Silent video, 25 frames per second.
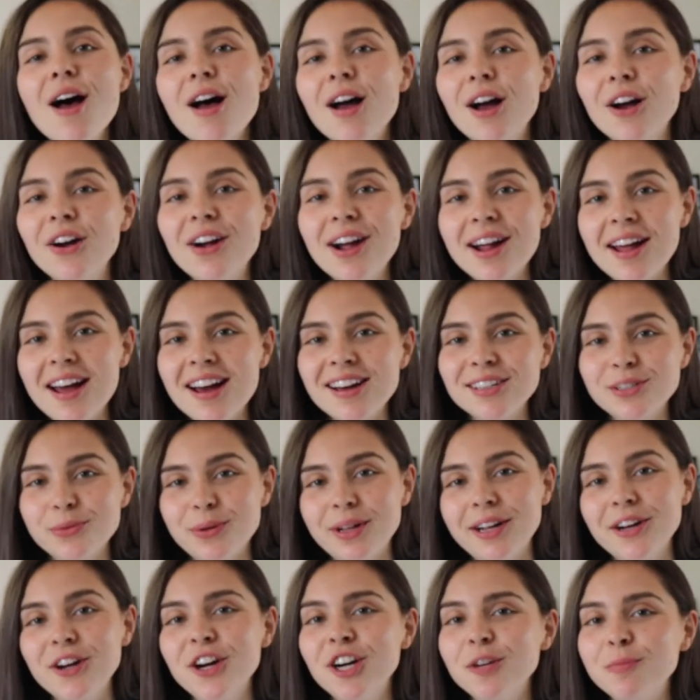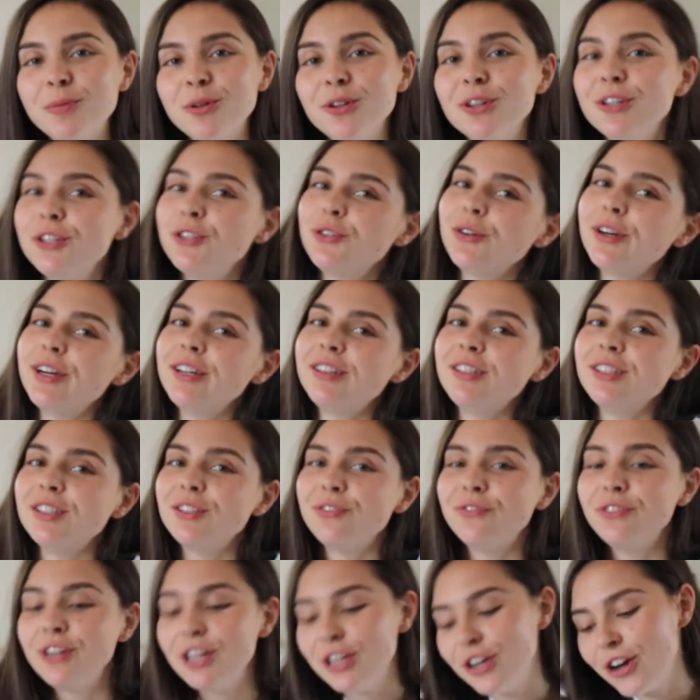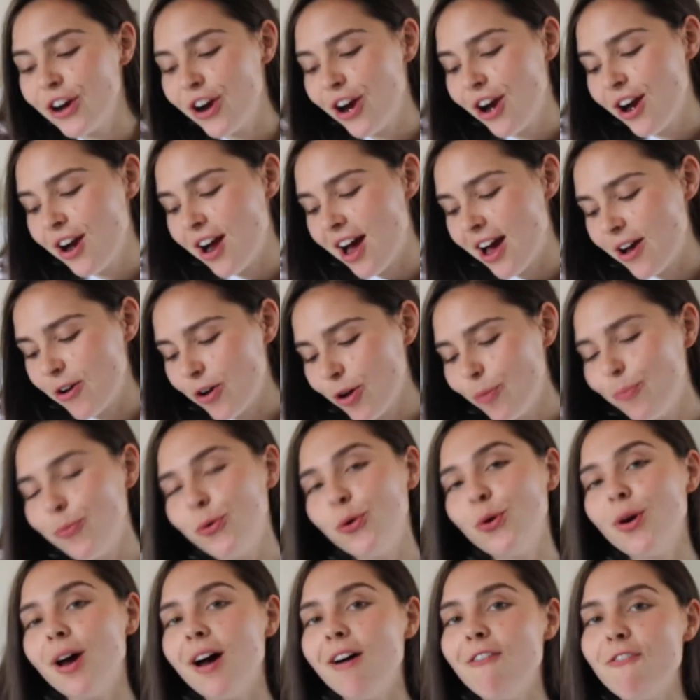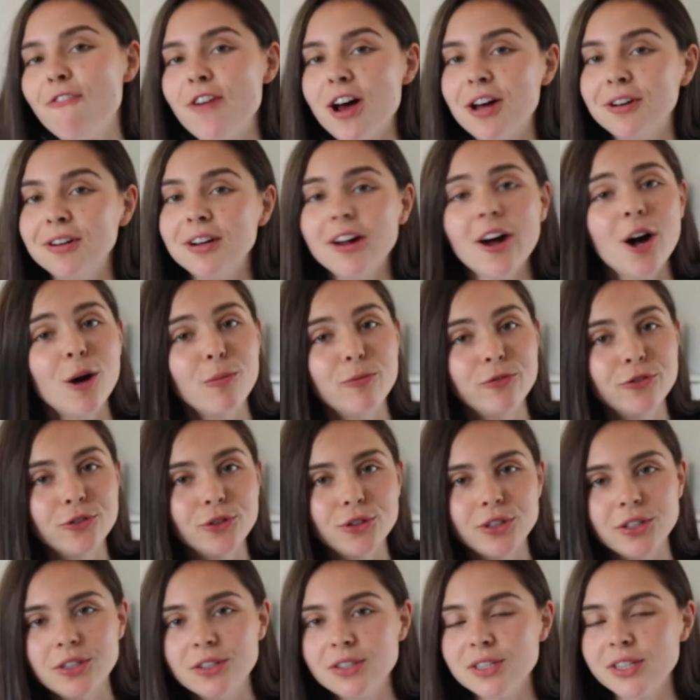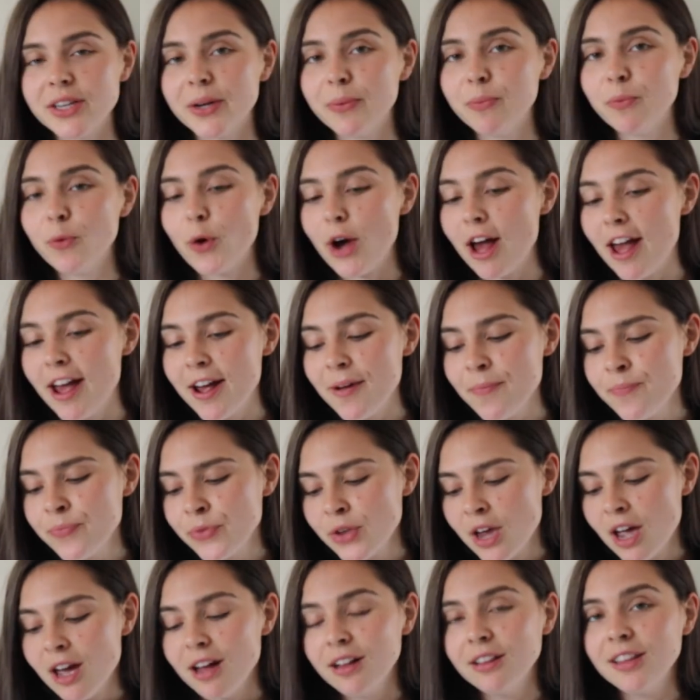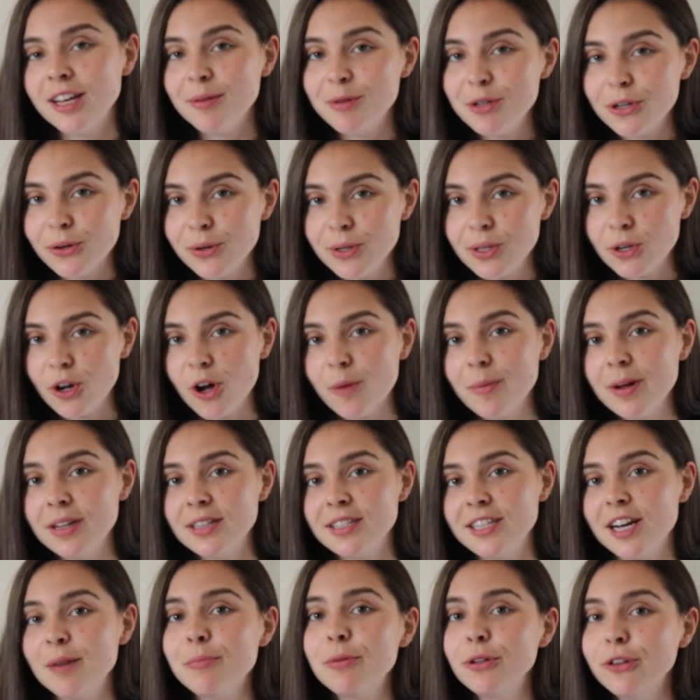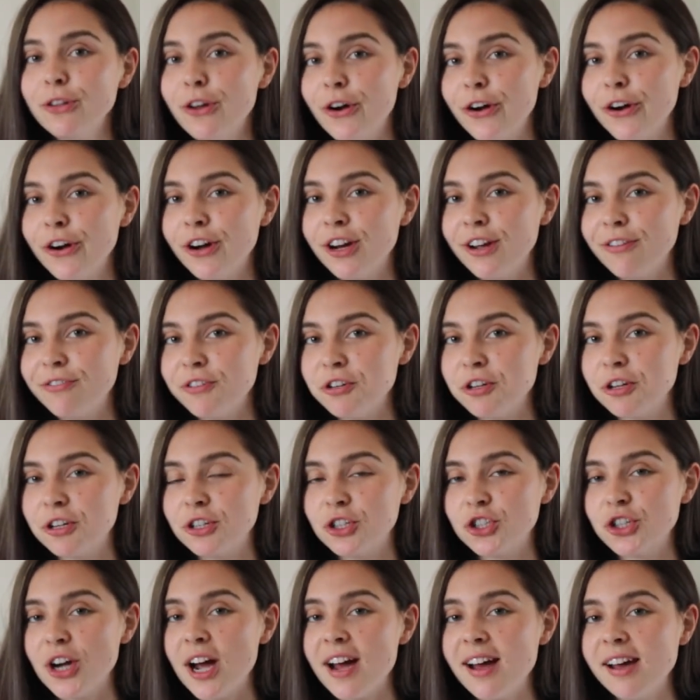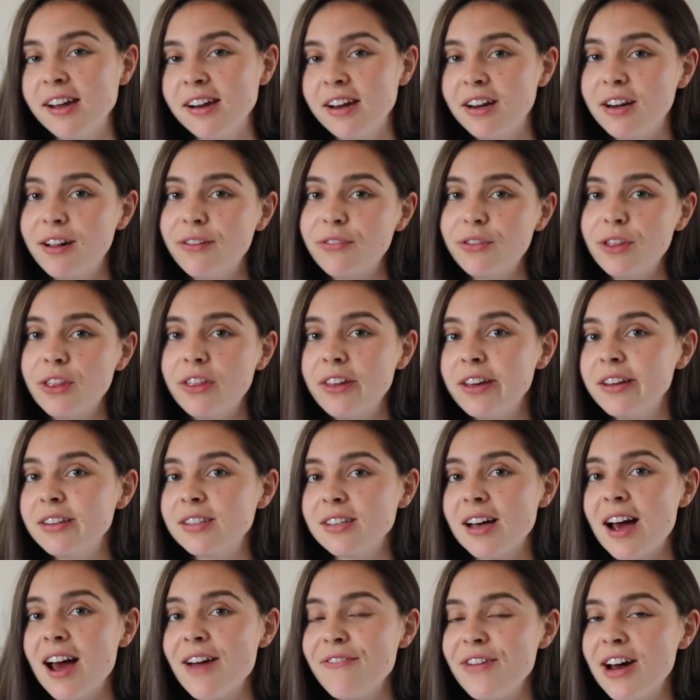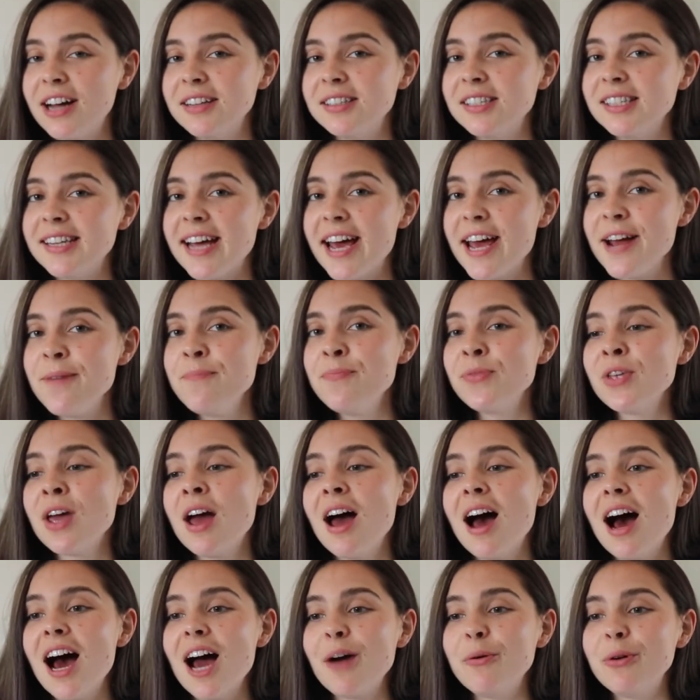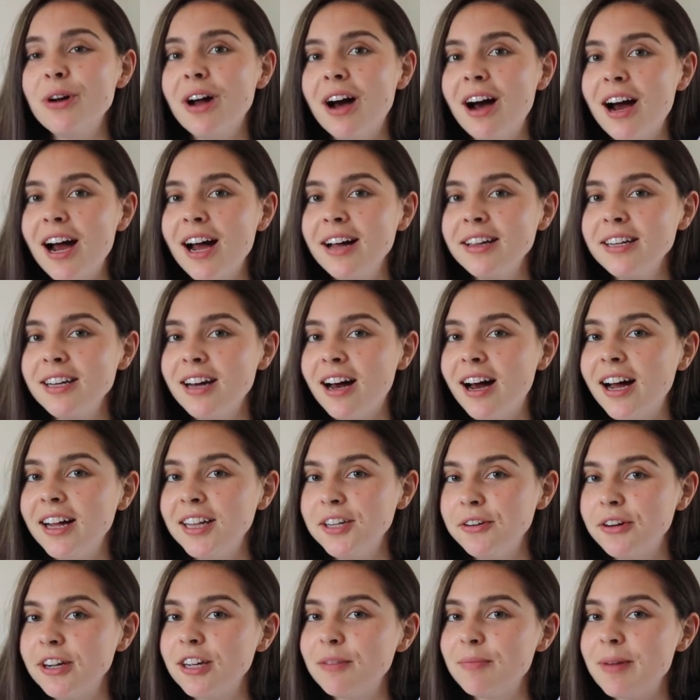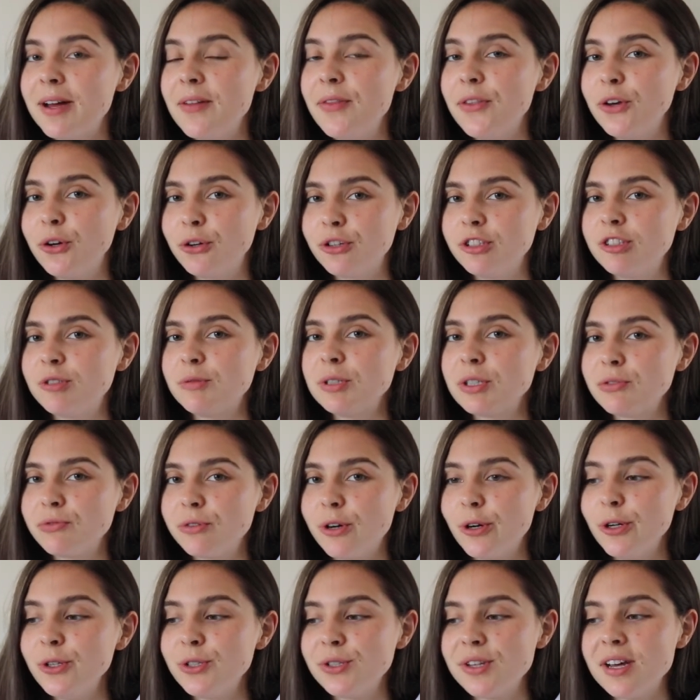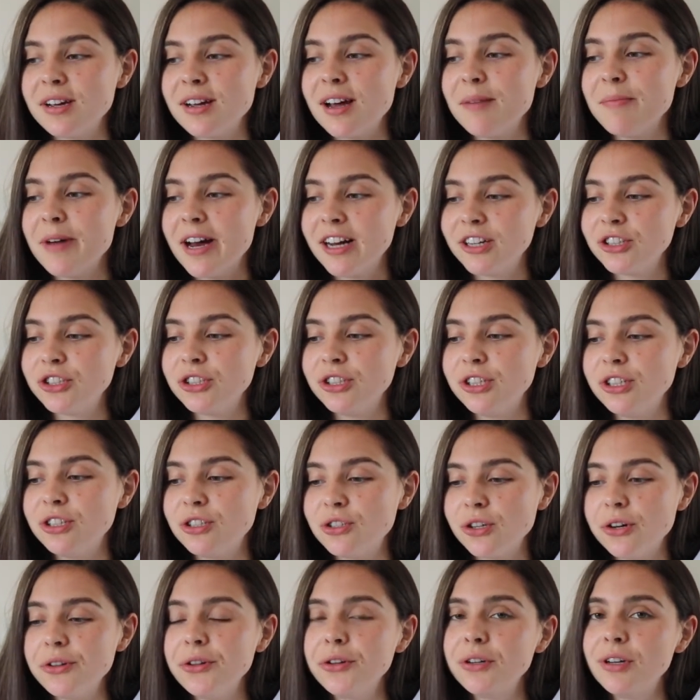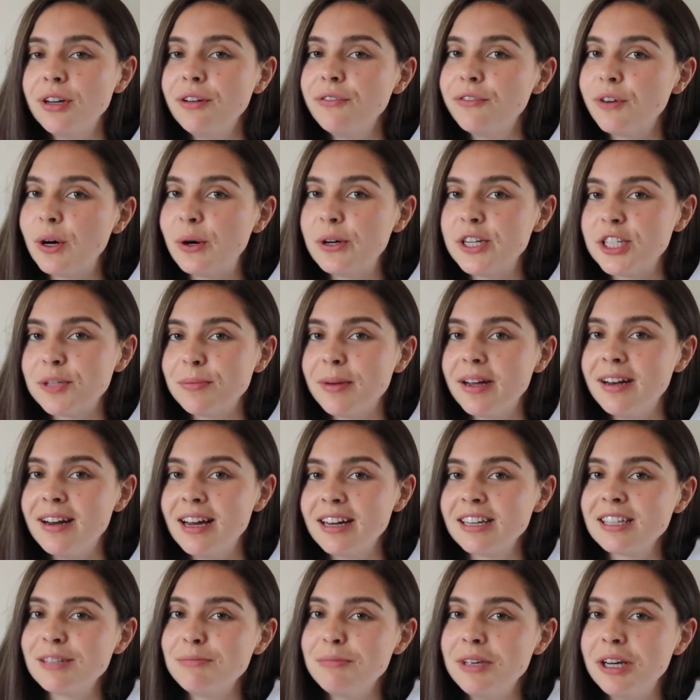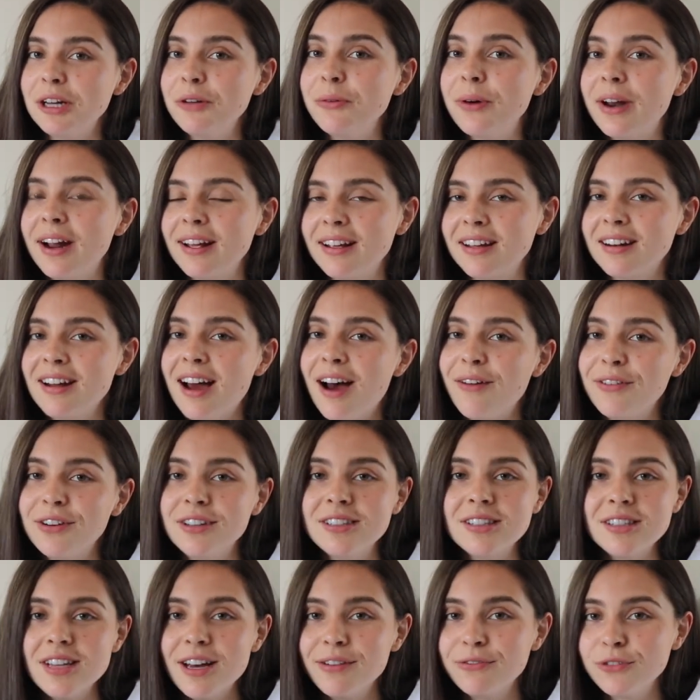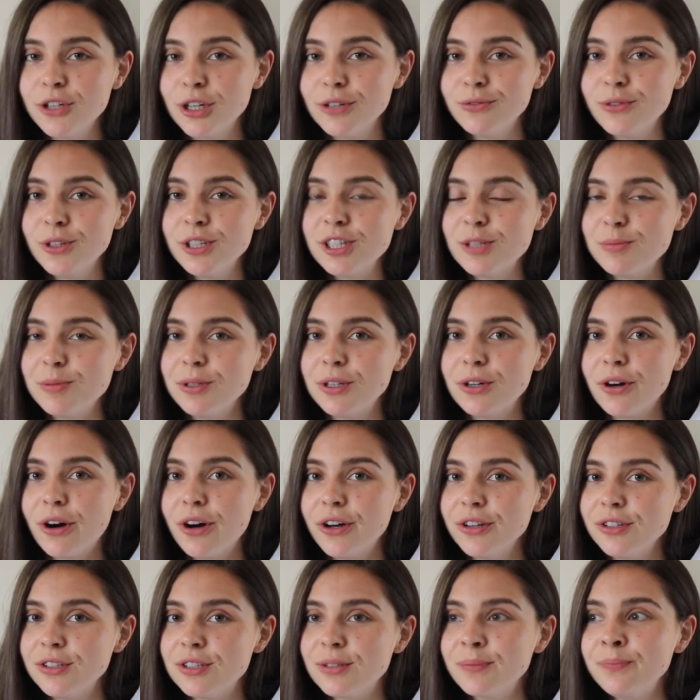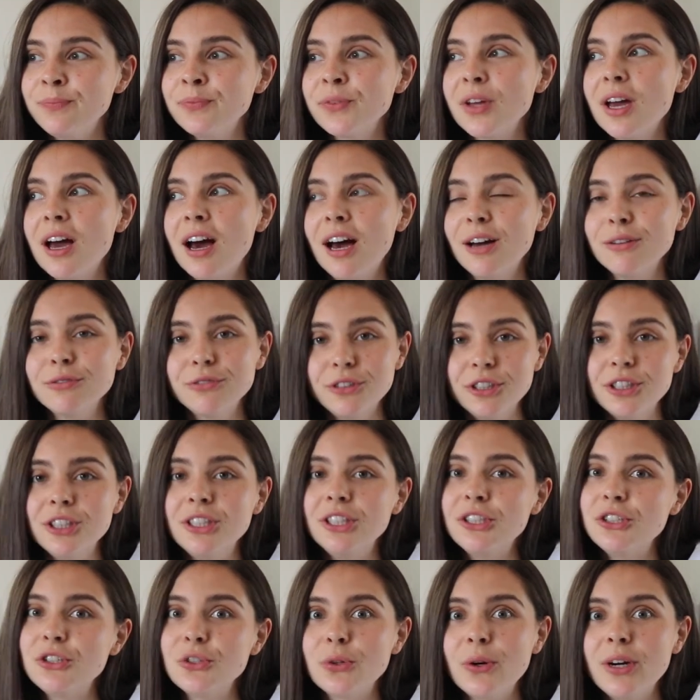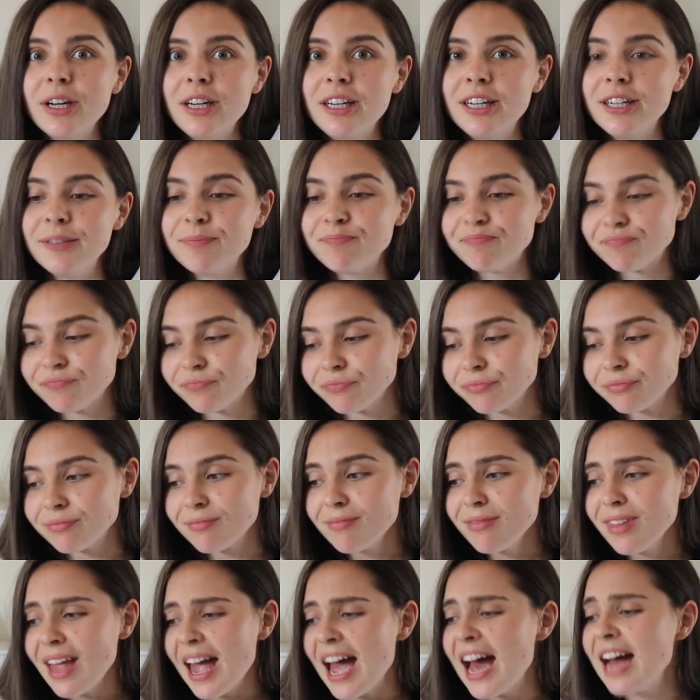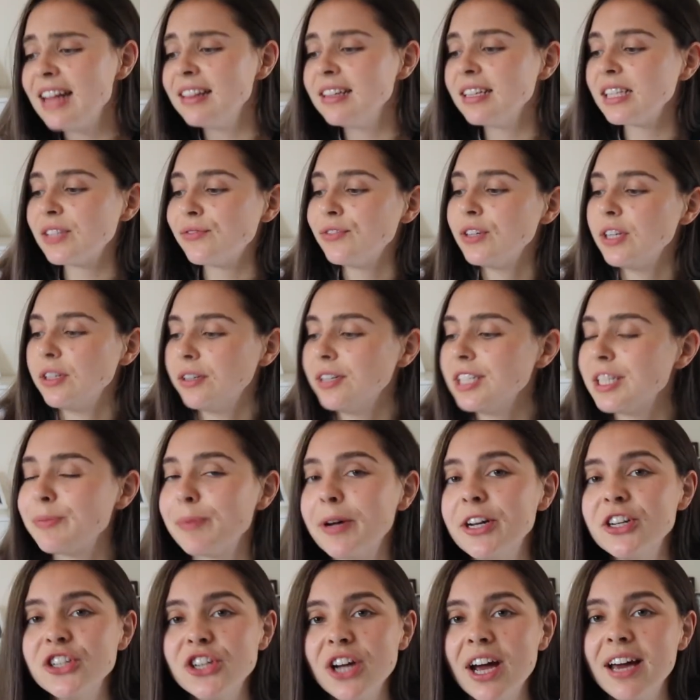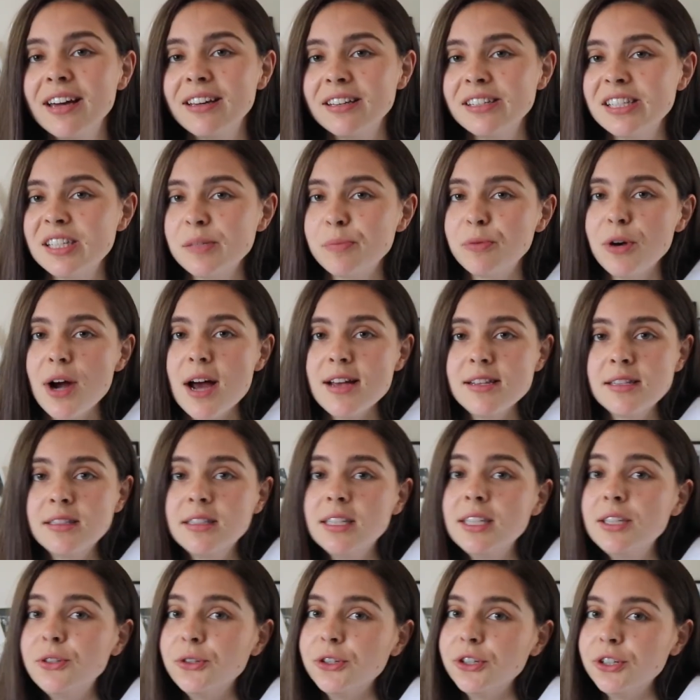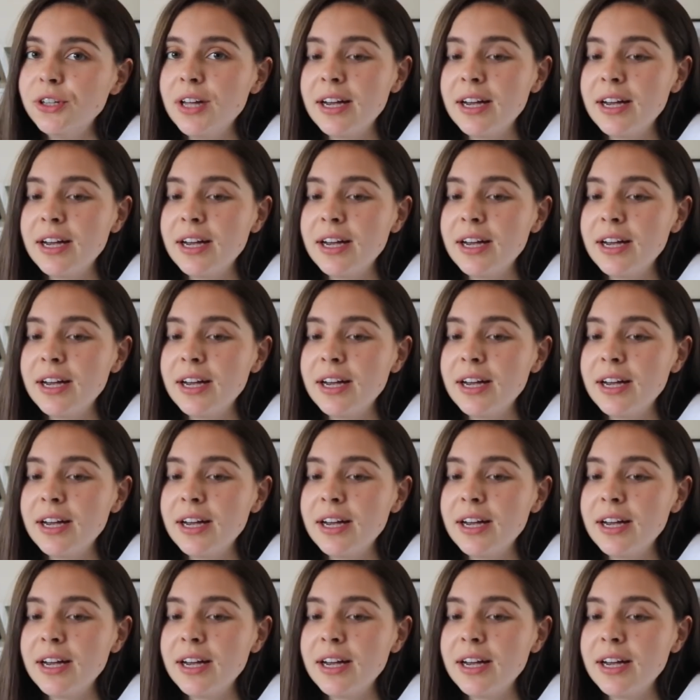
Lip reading: Alright guys, well I hope you enjoyed this video. I hope you have found it helpful in some way. Let me know in the comments down below if you're going to try out any of the things I've had today. I would highly recommend the Christmas roast. Like, I'm actually so looking forward to my next meal when I can have it as leftovers because I really enjoyed it. And this vanilla sponge cake is surprisingly good.